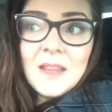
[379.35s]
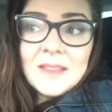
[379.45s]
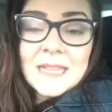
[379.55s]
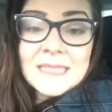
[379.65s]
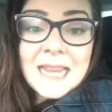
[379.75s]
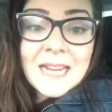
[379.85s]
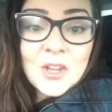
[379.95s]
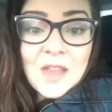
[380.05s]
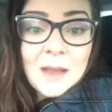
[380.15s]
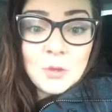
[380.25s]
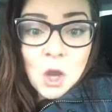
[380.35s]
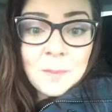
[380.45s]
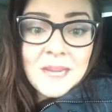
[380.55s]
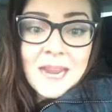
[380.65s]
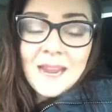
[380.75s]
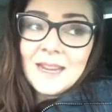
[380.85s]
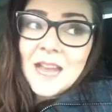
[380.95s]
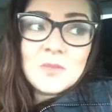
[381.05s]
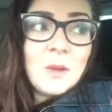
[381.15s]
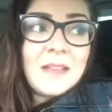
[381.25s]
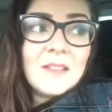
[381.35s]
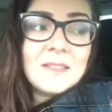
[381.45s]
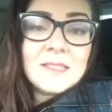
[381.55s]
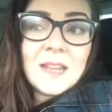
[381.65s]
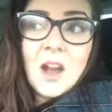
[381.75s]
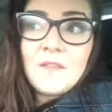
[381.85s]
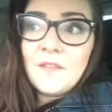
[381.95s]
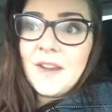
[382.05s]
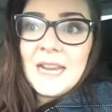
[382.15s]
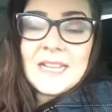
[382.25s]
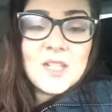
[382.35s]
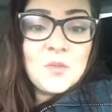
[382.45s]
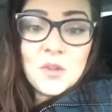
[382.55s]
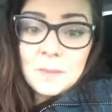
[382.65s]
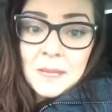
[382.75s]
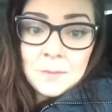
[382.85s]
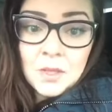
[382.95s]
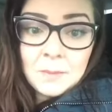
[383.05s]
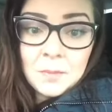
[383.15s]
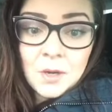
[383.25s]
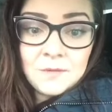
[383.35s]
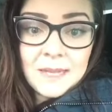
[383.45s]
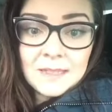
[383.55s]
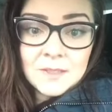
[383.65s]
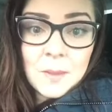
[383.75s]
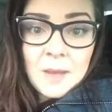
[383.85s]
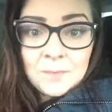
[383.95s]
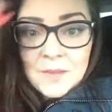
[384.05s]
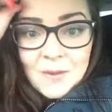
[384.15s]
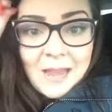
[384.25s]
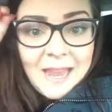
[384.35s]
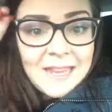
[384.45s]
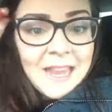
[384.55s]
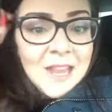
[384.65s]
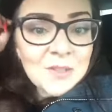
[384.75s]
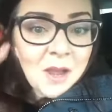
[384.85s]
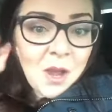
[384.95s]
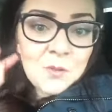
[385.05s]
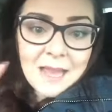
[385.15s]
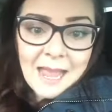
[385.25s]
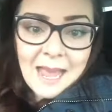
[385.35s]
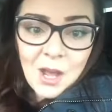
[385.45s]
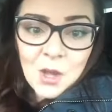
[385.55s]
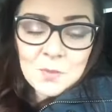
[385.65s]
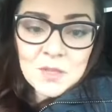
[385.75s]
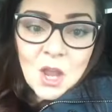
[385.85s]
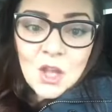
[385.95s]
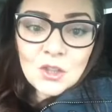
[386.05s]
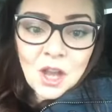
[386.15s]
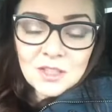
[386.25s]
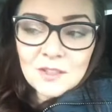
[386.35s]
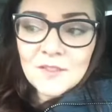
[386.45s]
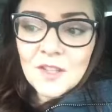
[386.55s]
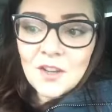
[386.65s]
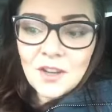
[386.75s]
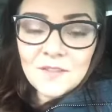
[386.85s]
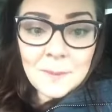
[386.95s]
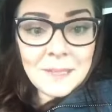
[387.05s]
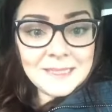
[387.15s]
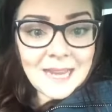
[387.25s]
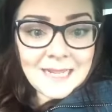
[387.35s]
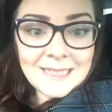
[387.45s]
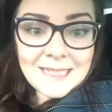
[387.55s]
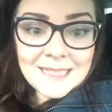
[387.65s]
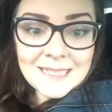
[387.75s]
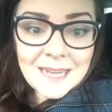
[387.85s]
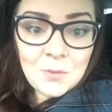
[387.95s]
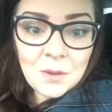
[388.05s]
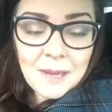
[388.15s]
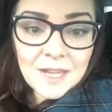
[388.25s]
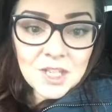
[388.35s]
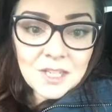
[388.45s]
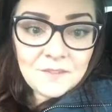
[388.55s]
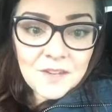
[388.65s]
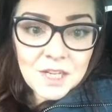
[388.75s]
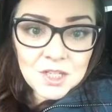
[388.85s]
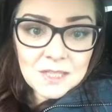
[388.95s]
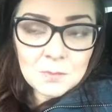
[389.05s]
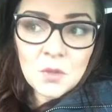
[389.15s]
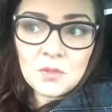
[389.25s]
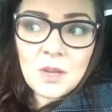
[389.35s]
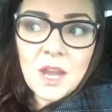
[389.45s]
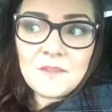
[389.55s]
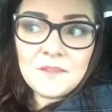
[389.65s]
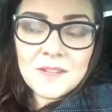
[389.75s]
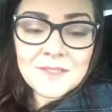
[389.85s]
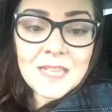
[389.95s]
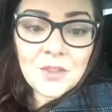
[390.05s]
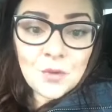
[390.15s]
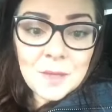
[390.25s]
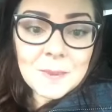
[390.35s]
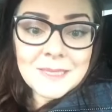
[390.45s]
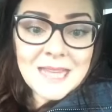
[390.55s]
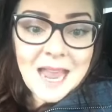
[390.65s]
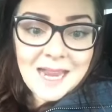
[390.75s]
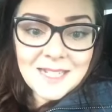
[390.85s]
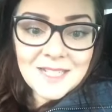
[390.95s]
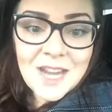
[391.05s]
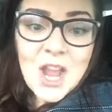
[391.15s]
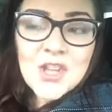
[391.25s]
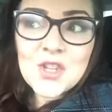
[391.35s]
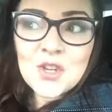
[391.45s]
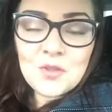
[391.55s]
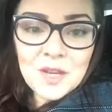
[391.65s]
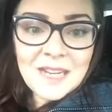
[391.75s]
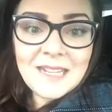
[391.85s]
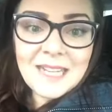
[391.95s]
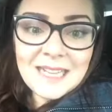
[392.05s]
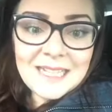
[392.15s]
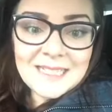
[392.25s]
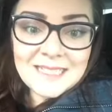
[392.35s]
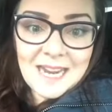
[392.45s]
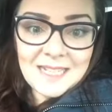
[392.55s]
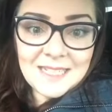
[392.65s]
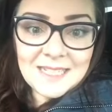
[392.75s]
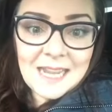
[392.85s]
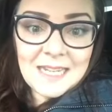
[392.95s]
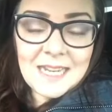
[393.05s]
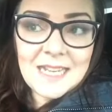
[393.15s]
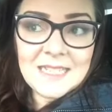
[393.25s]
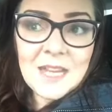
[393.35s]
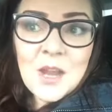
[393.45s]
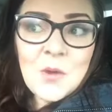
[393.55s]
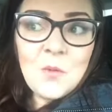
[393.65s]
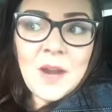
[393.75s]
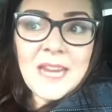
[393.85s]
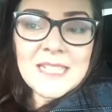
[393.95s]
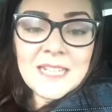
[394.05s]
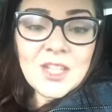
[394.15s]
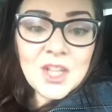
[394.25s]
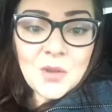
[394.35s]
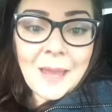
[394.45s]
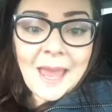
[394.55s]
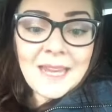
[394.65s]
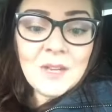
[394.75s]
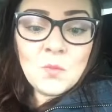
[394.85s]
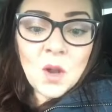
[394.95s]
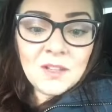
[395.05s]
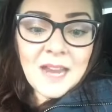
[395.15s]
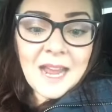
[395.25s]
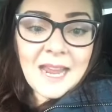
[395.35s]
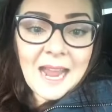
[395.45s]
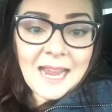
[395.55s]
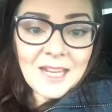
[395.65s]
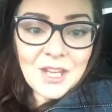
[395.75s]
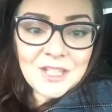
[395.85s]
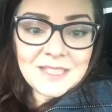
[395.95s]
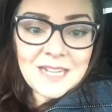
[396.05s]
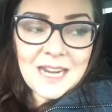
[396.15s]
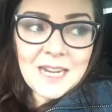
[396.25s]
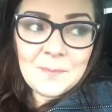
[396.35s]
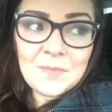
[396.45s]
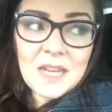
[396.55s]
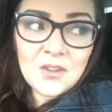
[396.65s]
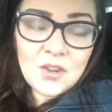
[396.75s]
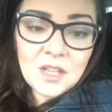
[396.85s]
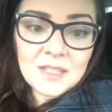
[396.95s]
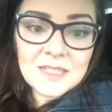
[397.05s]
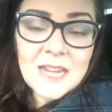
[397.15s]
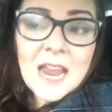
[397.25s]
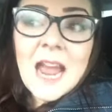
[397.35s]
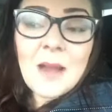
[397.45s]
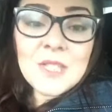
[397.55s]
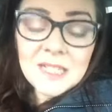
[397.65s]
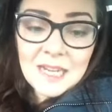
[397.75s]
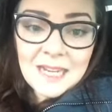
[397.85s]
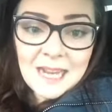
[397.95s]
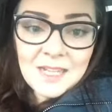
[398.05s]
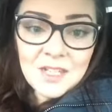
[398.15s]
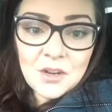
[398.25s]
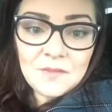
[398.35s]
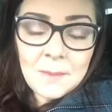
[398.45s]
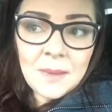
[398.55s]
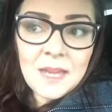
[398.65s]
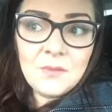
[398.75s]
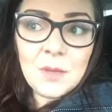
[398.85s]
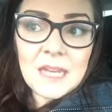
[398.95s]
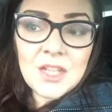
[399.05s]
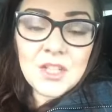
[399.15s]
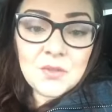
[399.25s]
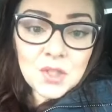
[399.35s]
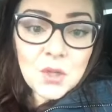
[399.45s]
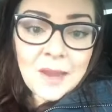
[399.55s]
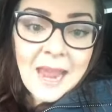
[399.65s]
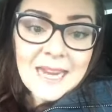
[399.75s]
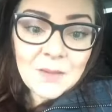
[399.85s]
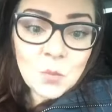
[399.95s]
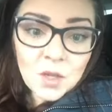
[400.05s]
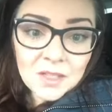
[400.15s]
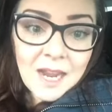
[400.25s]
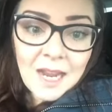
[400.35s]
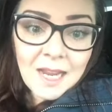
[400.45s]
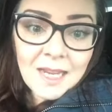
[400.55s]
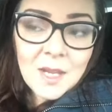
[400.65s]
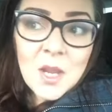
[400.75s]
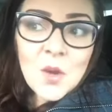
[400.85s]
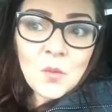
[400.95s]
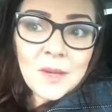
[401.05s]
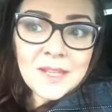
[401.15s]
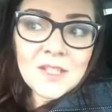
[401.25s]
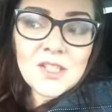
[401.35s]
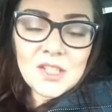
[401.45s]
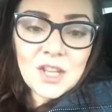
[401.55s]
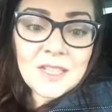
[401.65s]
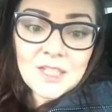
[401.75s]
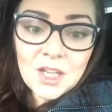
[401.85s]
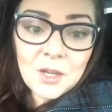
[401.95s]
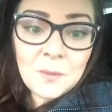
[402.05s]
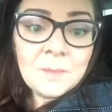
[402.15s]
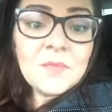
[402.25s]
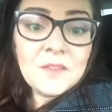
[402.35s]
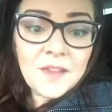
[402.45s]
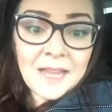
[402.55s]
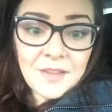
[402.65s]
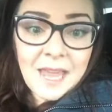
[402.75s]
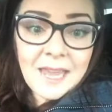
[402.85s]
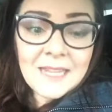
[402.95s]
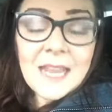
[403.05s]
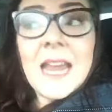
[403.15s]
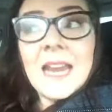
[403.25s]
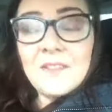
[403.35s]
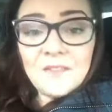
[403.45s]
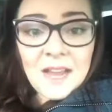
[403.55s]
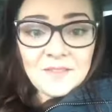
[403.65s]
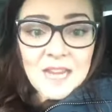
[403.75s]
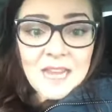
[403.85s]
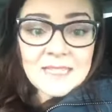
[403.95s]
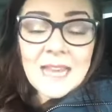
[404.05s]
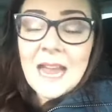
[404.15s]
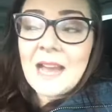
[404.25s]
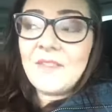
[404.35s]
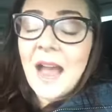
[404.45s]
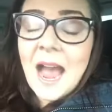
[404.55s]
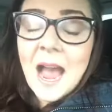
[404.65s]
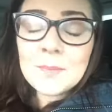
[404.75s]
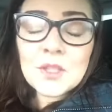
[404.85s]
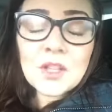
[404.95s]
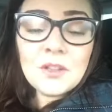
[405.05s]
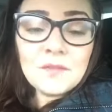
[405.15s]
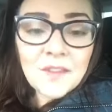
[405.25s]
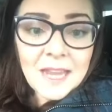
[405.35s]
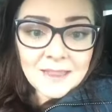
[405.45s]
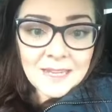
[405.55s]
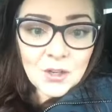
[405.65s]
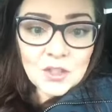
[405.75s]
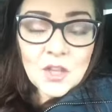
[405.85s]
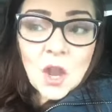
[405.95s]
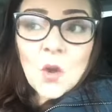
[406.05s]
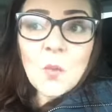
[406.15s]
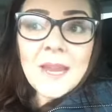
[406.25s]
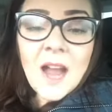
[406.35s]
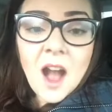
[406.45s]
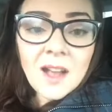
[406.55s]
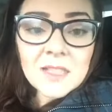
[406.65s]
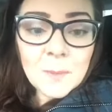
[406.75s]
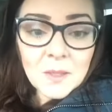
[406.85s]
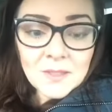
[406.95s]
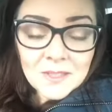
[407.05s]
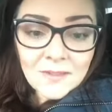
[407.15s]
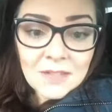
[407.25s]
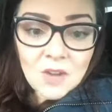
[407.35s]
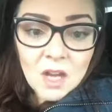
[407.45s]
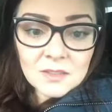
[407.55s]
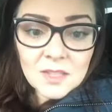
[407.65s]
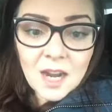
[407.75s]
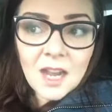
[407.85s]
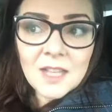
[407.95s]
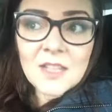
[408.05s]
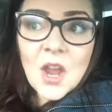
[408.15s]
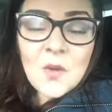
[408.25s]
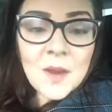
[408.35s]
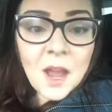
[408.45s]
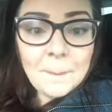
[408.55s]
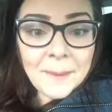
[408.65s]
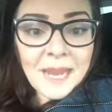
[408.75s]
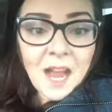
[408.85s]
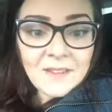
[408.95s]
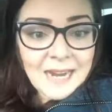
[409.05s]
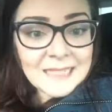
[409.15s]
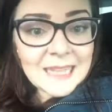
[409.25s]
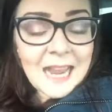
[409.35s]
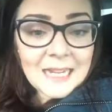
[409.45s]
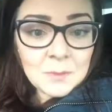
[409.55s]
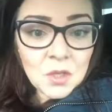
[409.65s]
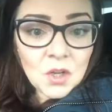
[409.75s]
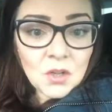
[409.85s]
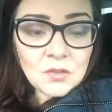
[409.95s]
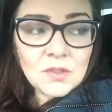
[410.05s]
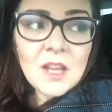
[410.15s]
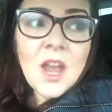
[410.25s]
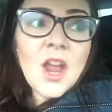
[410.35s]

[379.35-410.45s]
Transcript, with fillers: That's the angle that I'm coming in, as well as offering it to other people on my profile as well okay so i hope that helps lots of love i'm excited to see where we actually finish this month we are 53 percent to green elite status ladies we did 2k in one night hi kirsty in august and we did it again in november and if we can do 2k in one night we can certainly do 5k in five days. I have absolute faith in us. We are sponsoring rock stars. We are PRS animals.